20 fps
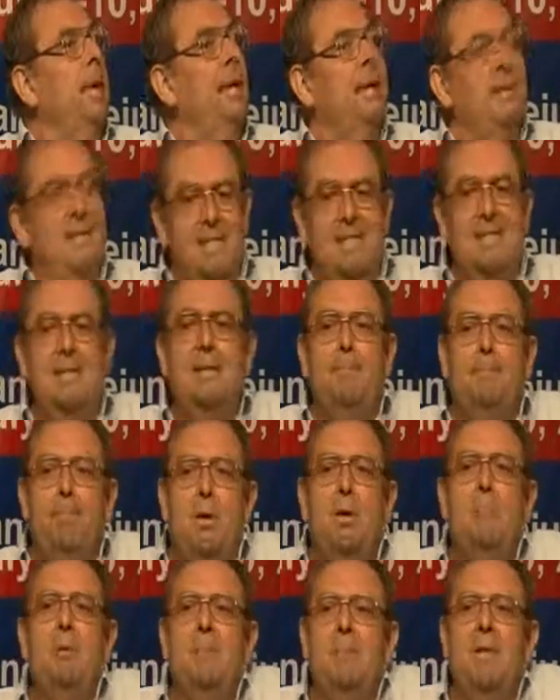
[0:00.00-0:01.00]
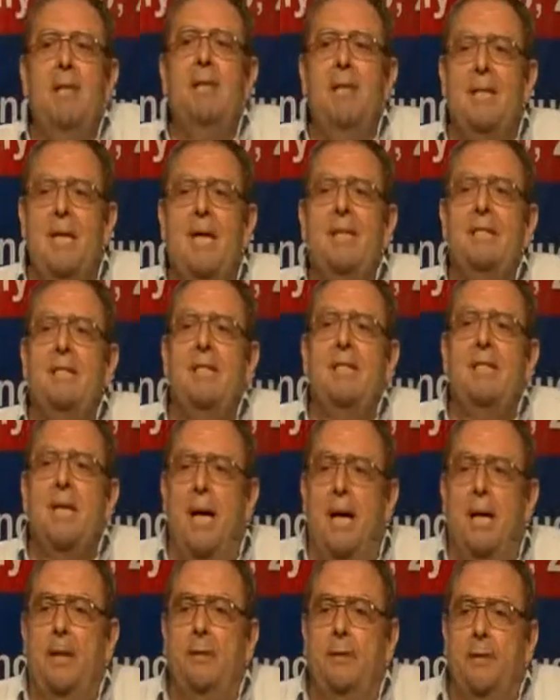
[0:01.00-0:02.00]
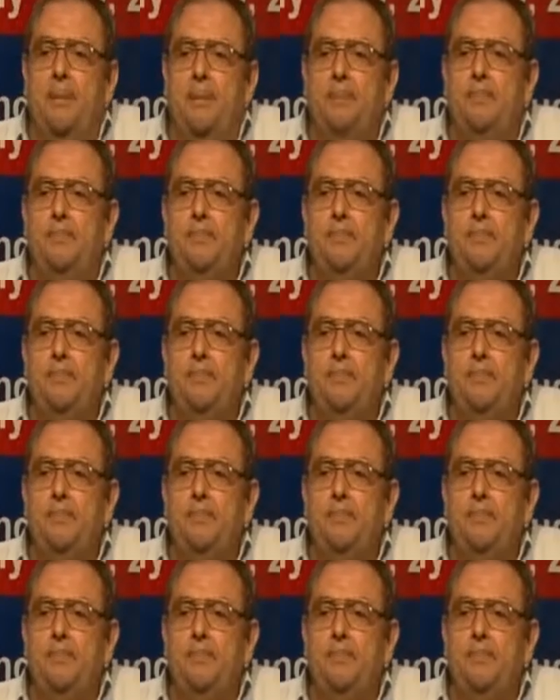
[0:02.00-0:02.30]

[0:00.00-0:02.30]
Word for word: And this is the problem that the Nazis had.